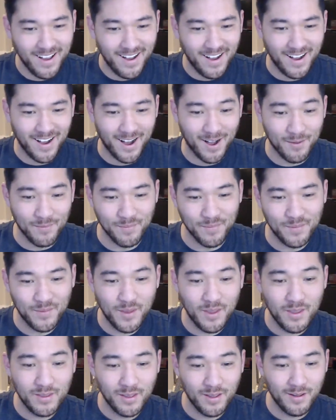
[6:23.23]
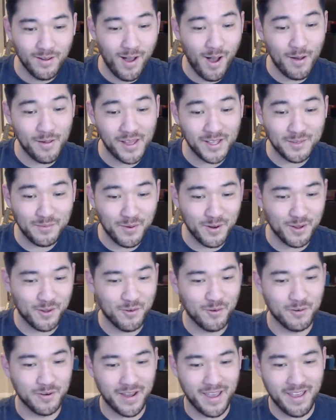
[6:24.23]
Oh, that's pretty
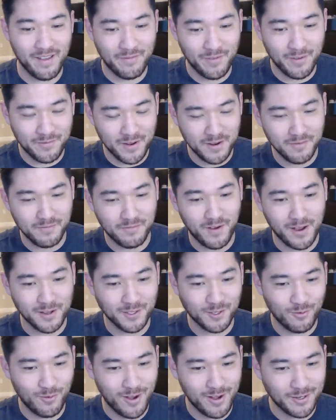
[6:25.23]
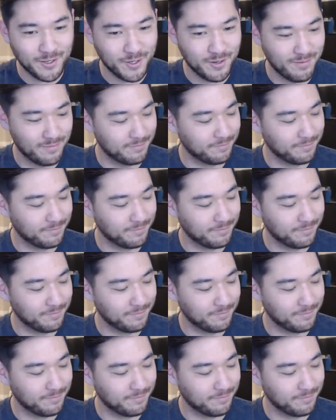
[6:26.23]
cool. An AF-15 fossil watch.